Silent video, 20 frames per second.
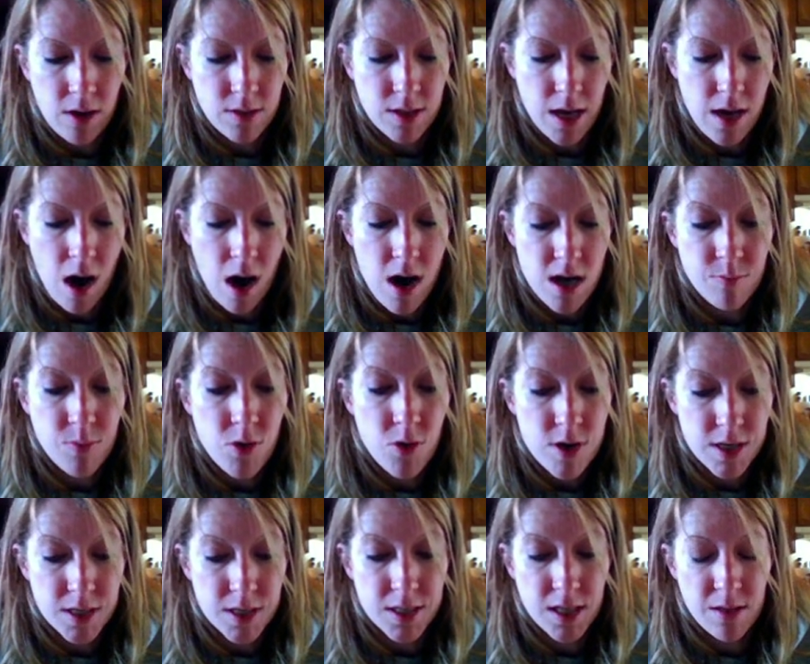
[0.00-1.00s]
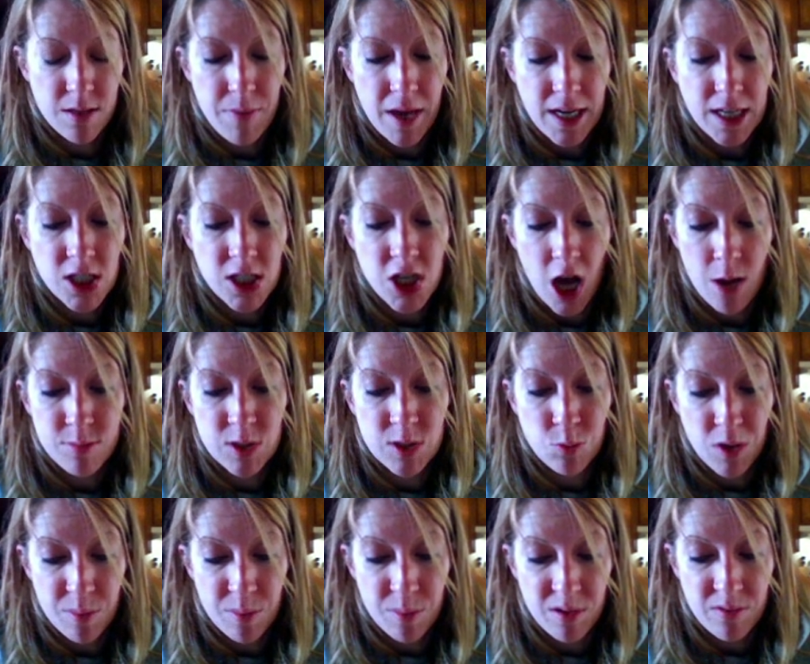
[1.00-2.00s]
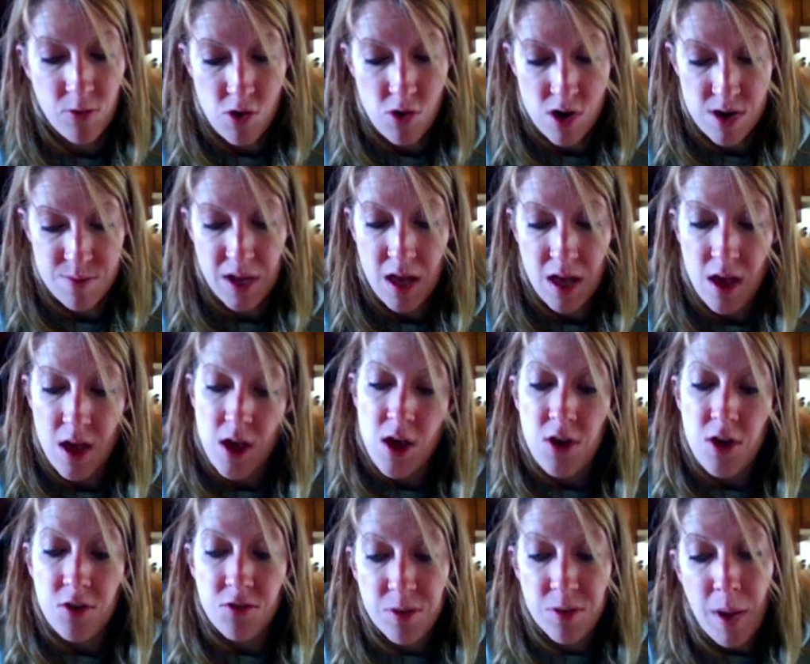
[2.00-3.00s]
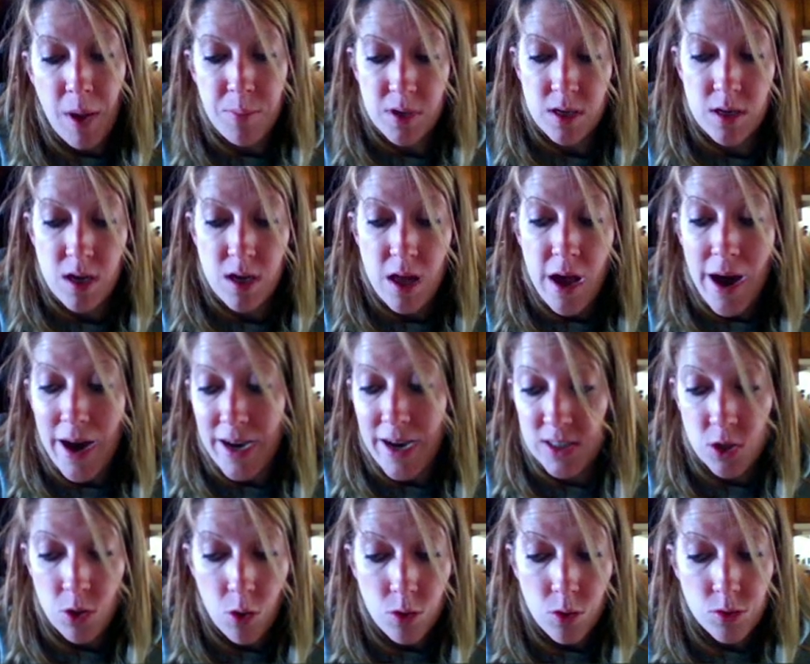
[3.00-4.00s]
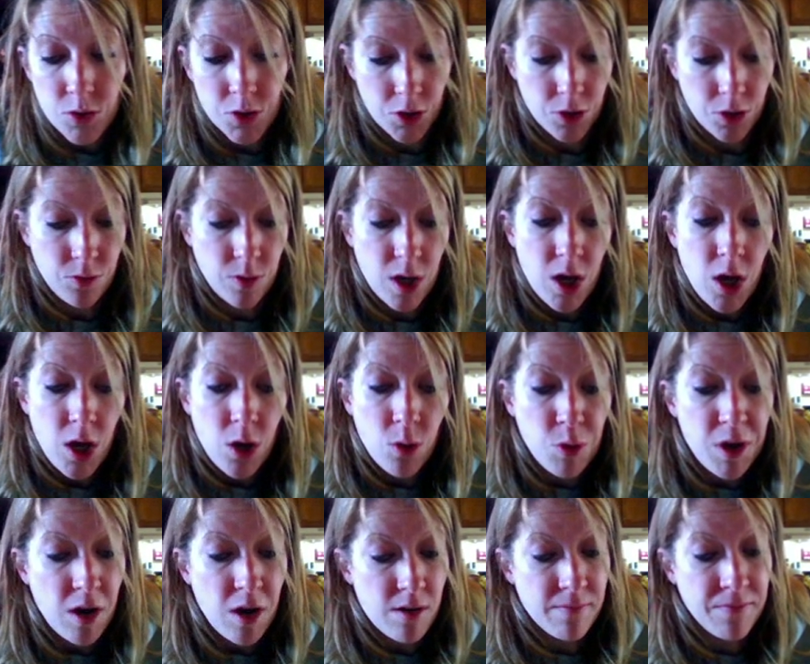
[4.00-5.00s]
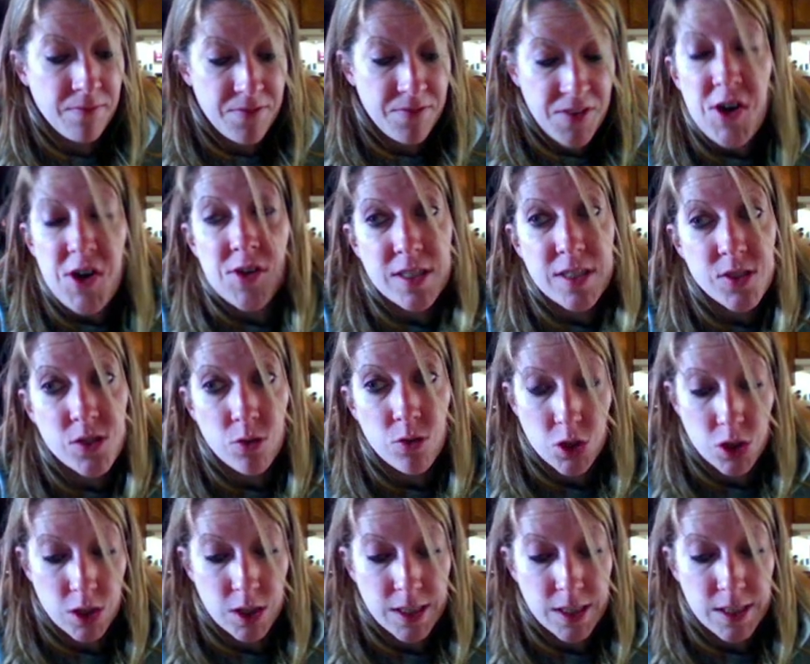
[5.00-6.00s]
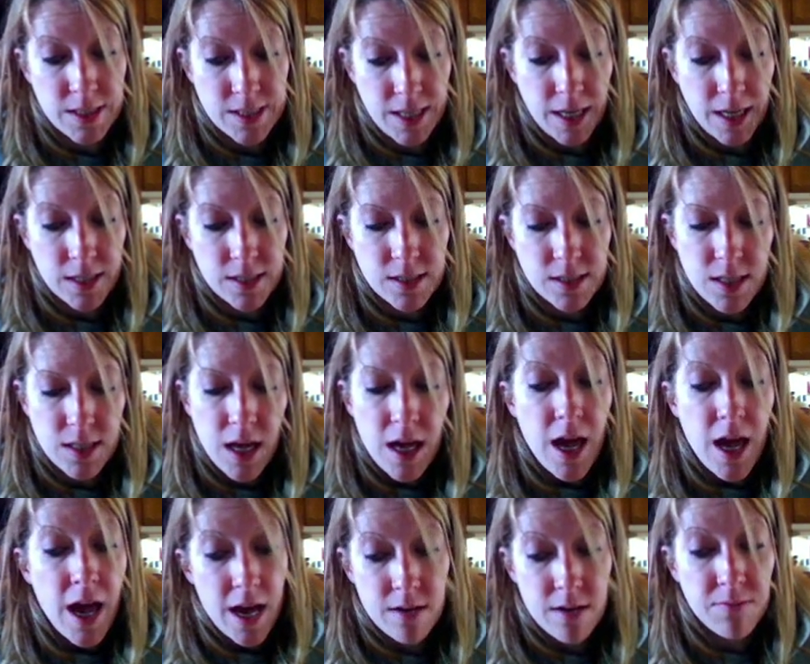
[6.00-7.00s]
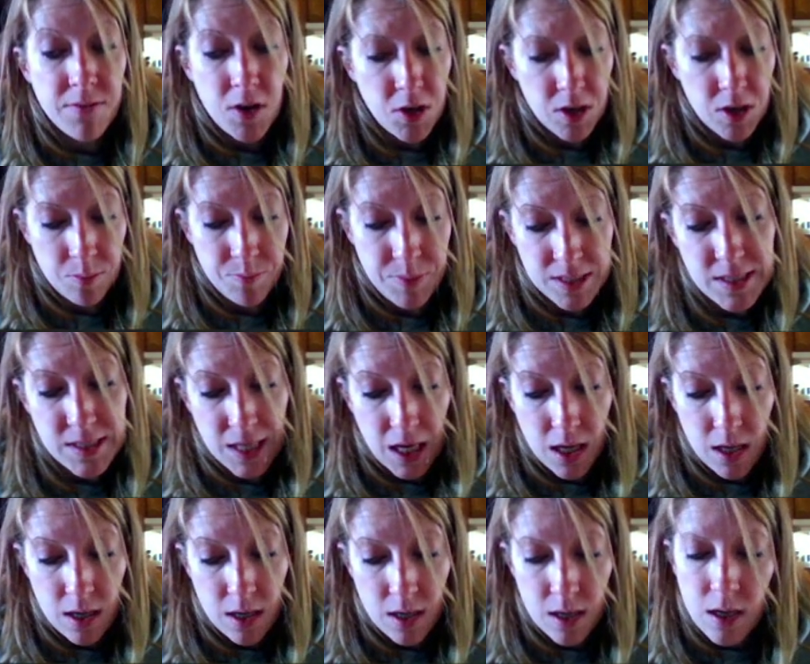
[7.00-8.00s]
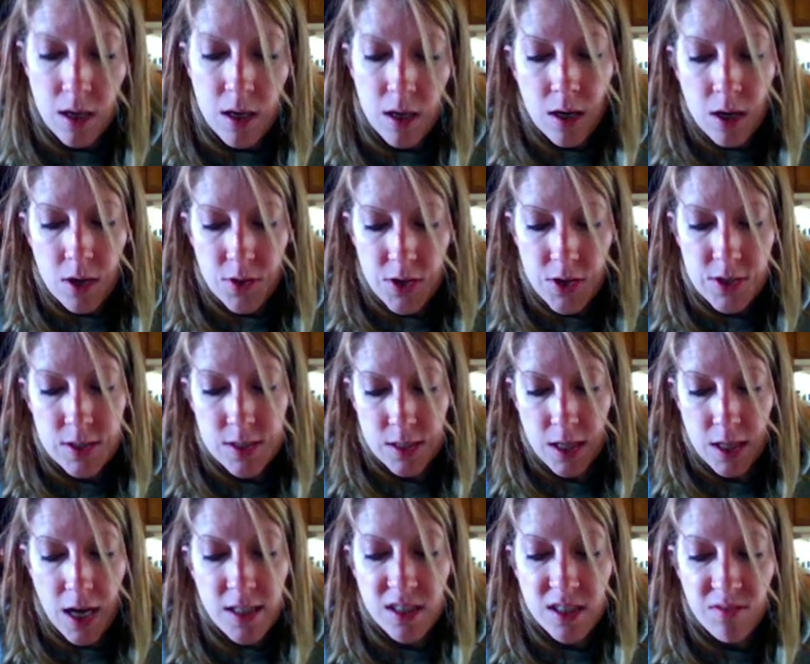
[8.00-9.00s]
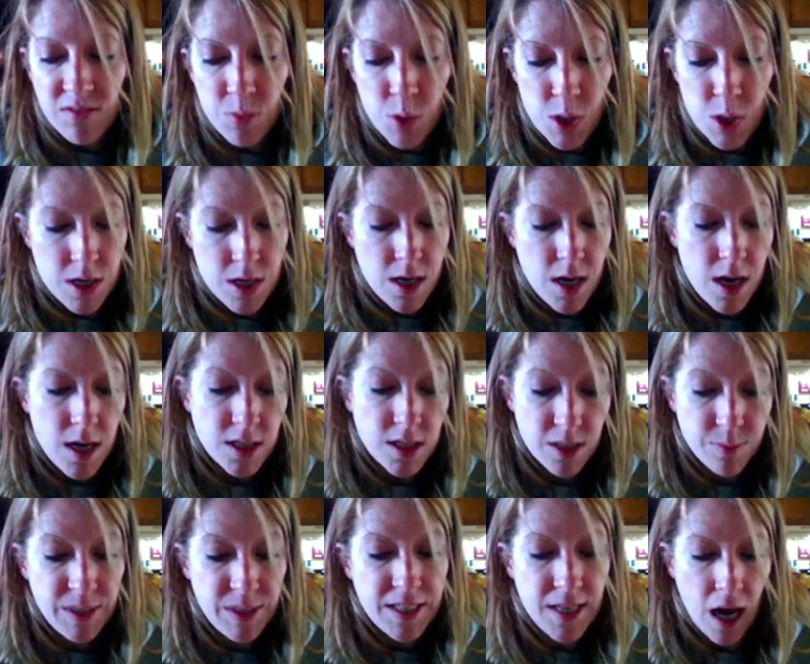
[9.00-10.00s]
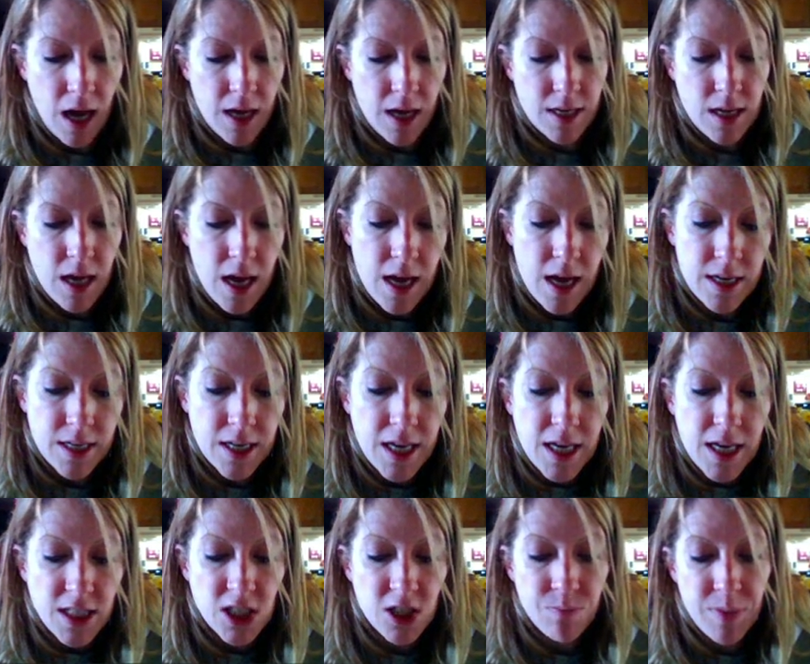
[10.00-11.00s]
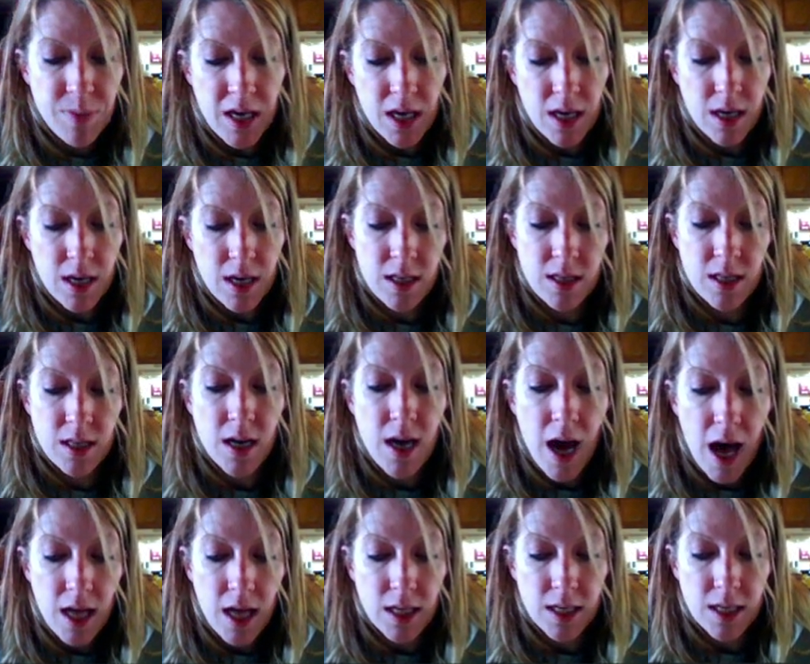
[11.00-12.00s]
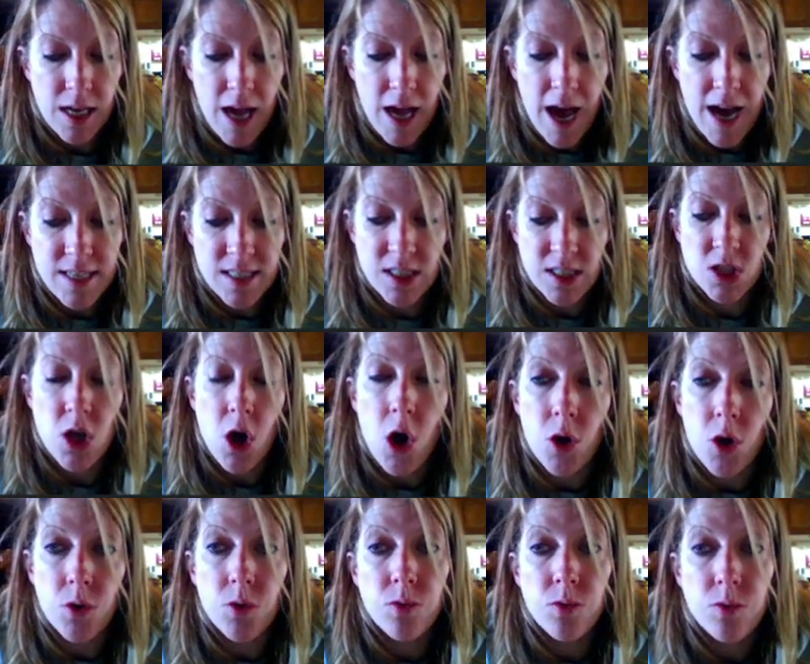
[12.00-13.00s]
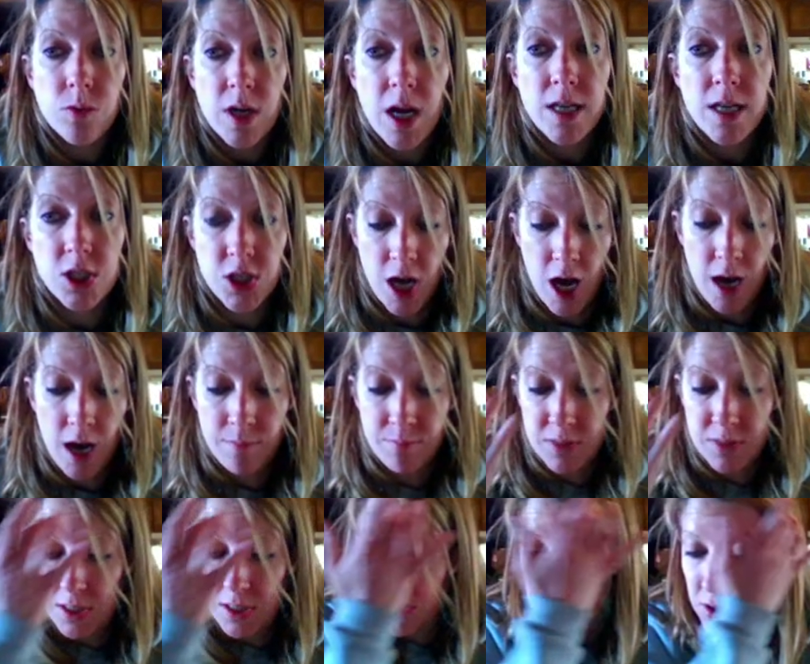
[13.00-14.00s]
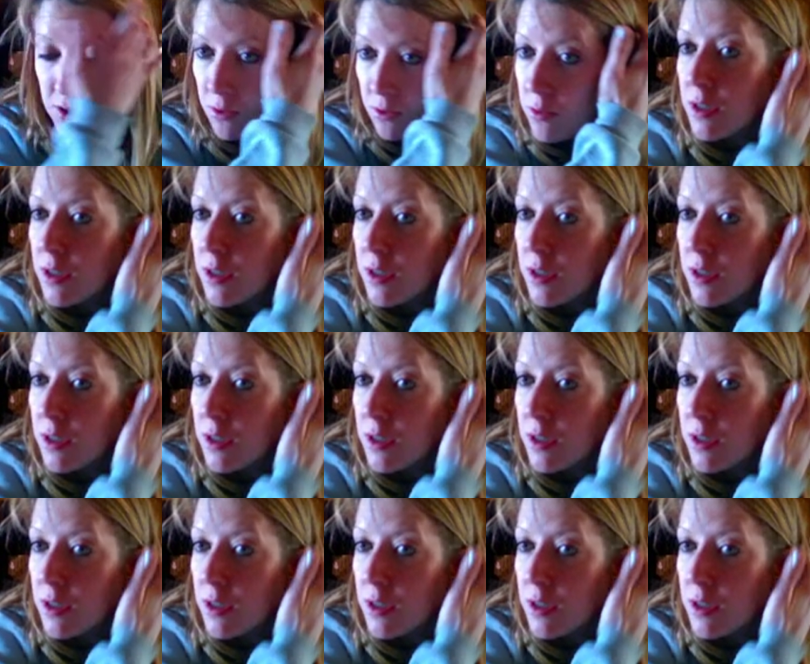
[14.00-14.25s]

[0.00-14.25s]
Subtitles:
they are important to the many jobs we perform. Remember, I told you we are very social insects and very busy. There is lots of work to be done, and each bee in the colony has its own job to do.